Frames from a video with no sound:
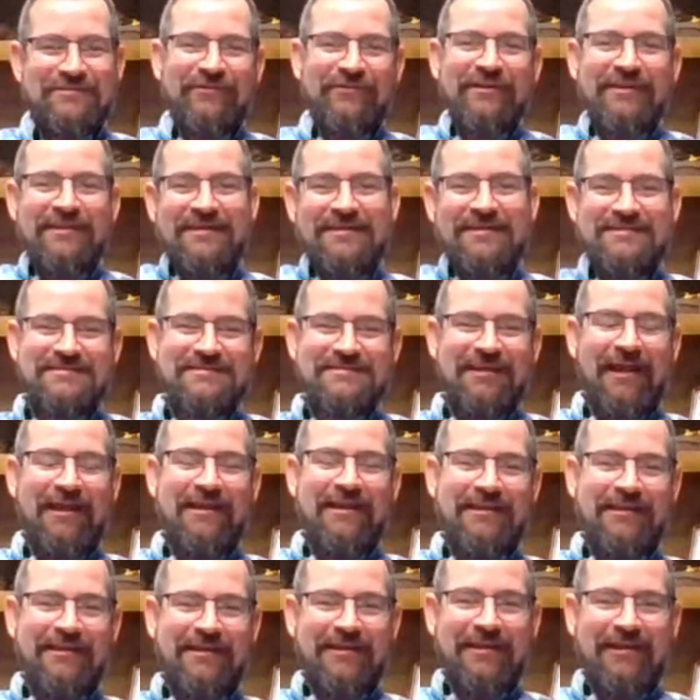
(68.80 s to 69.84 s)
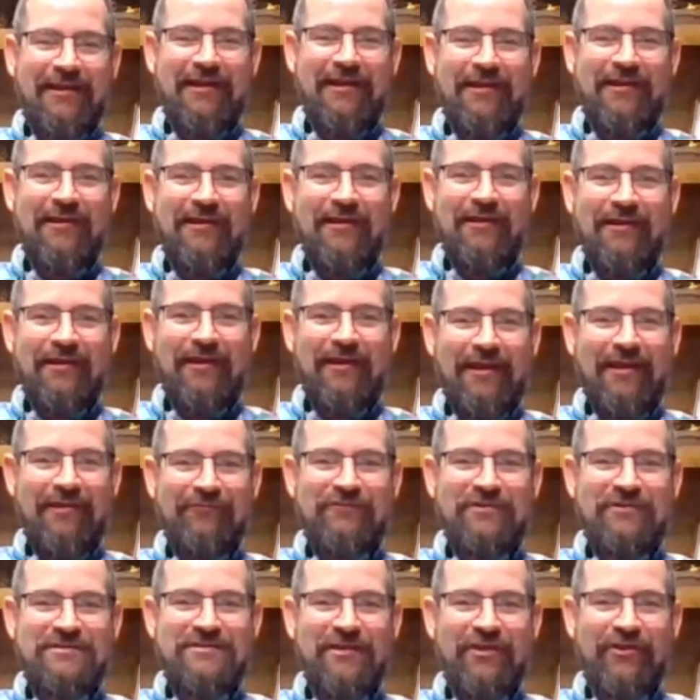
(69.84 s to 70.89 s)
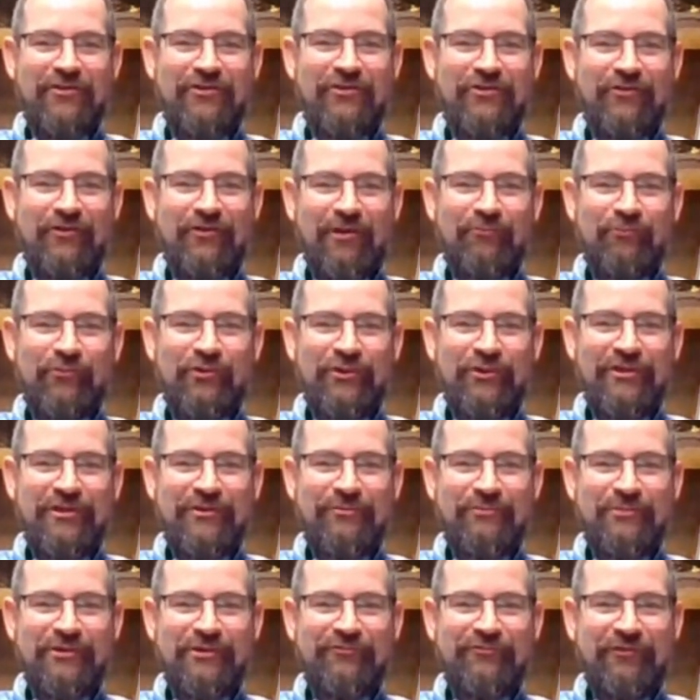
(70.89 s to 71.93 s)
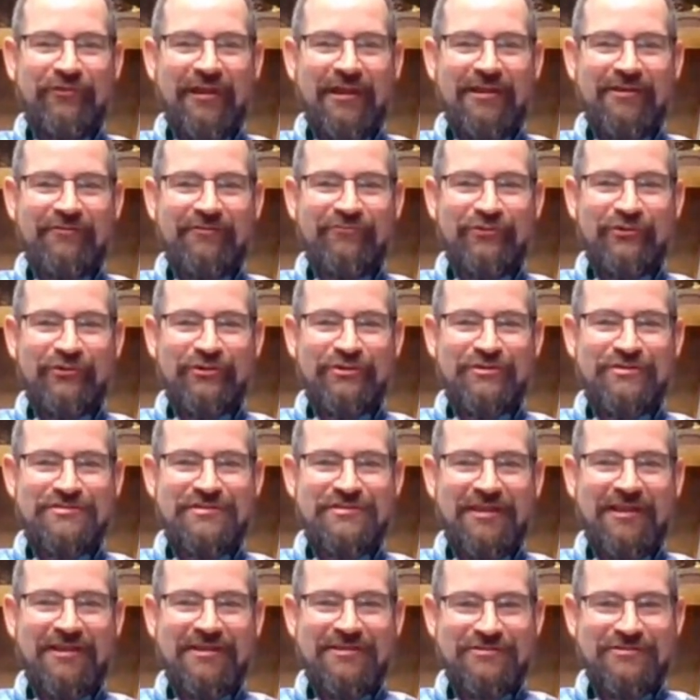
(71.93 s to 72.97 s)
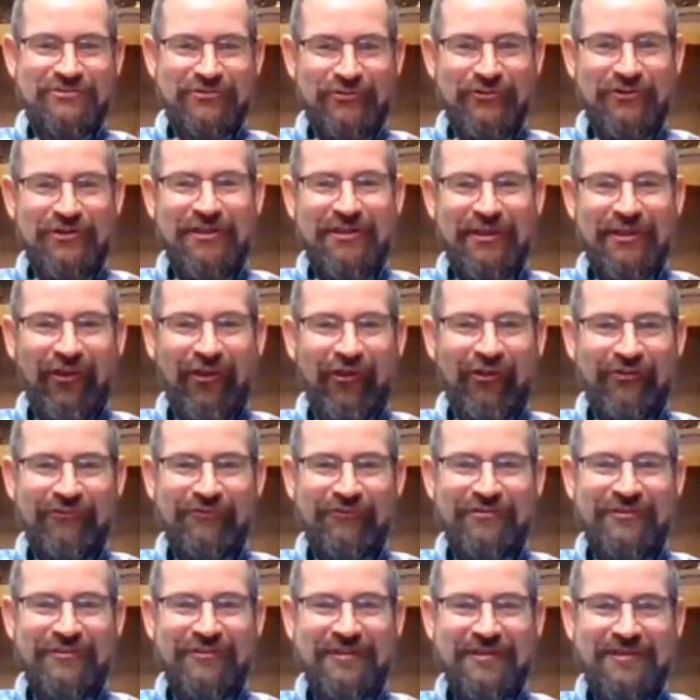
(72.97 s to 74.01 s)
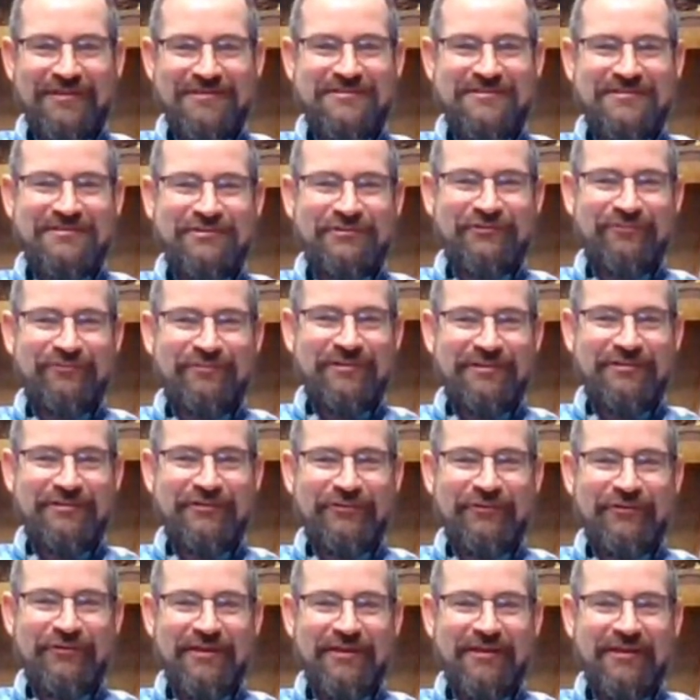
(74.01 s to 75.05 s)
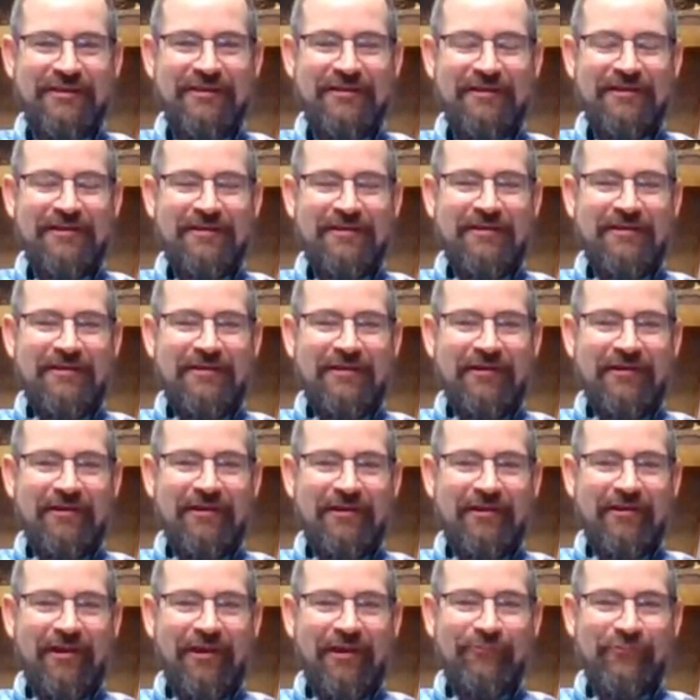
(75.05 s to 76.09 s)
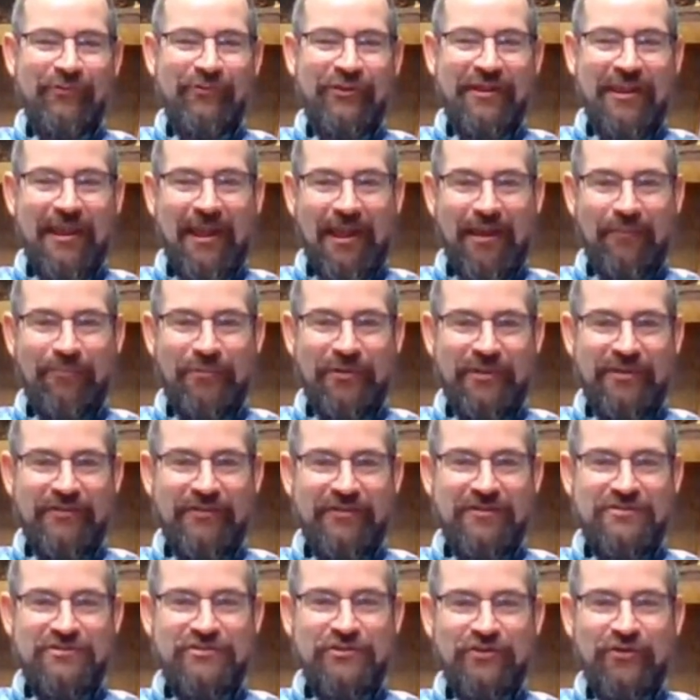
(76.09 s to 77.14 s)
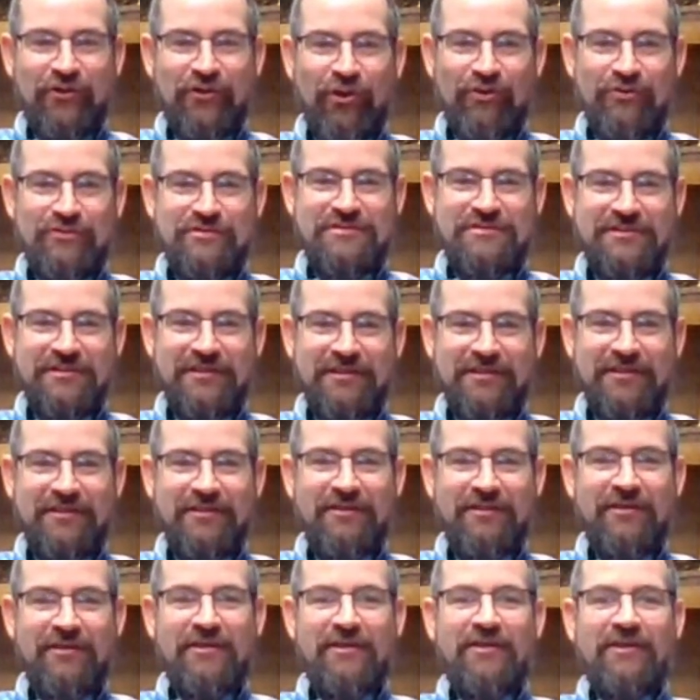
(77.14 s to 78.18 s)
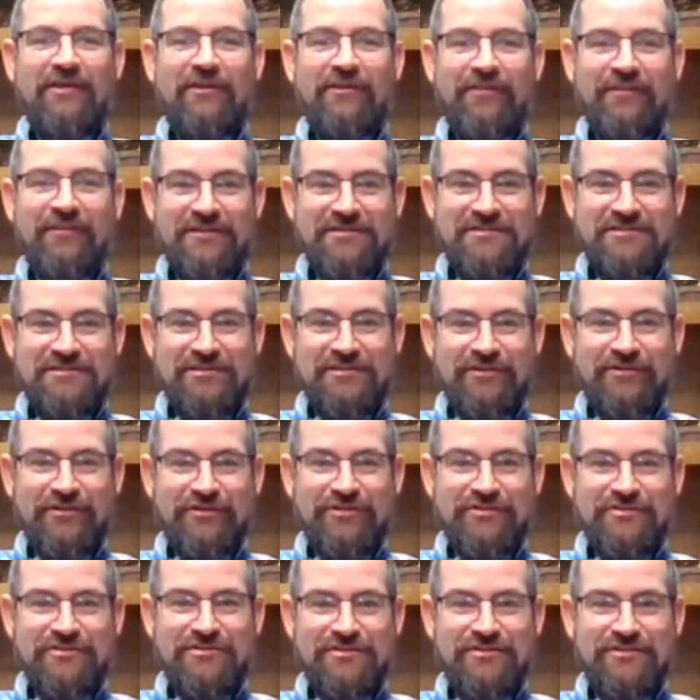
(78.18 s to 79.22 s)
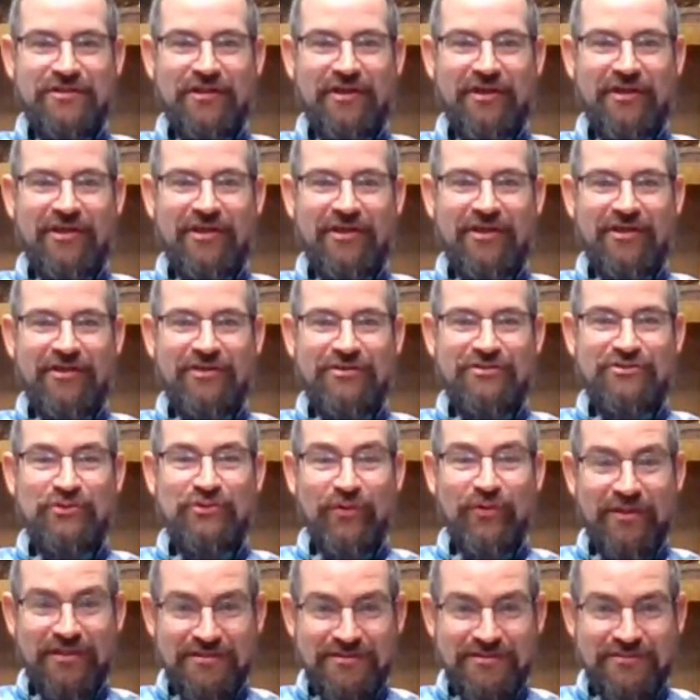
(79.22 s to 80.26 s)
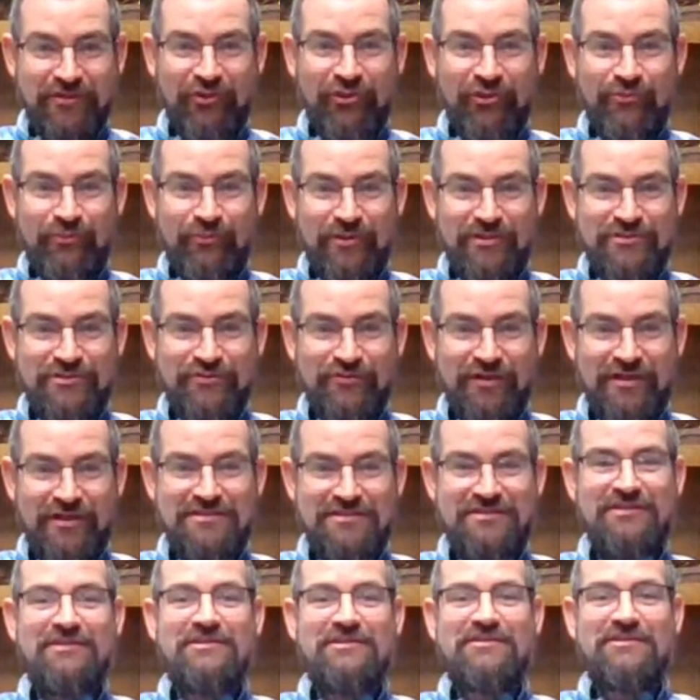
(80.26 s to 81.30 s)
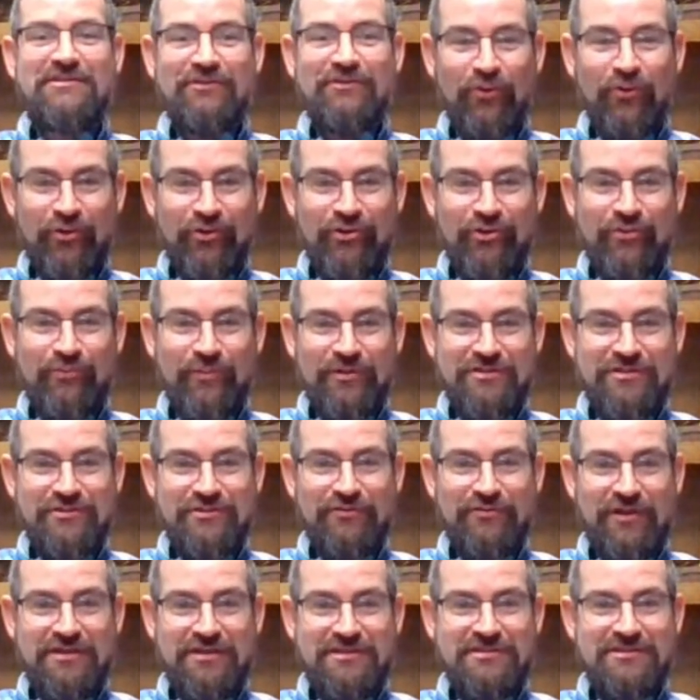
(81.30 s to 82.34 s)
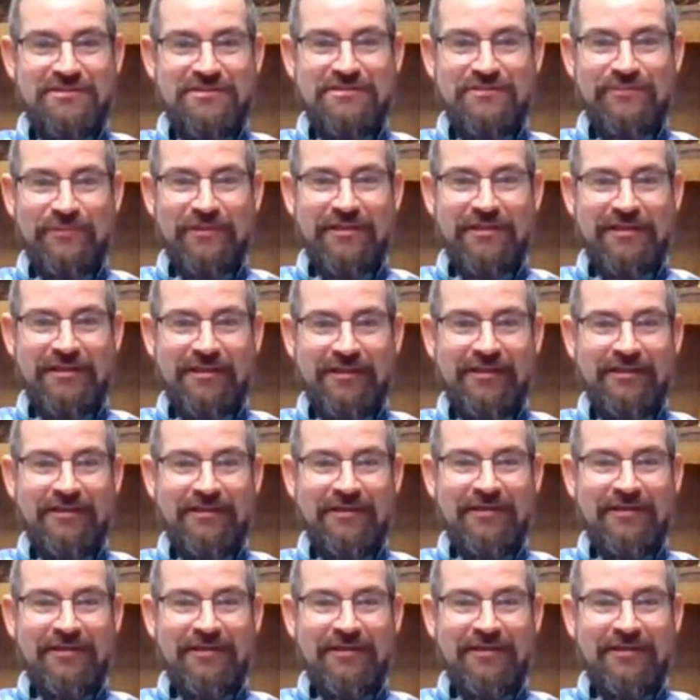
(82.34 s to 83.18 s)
really exciting, and I have to tell you, I'm really a big fan of yours. I enjoy all of the things that you've been doing. I'm really happy that you're hosting this year's joint Southern Mensurationist and Northern Mensurationist meeting.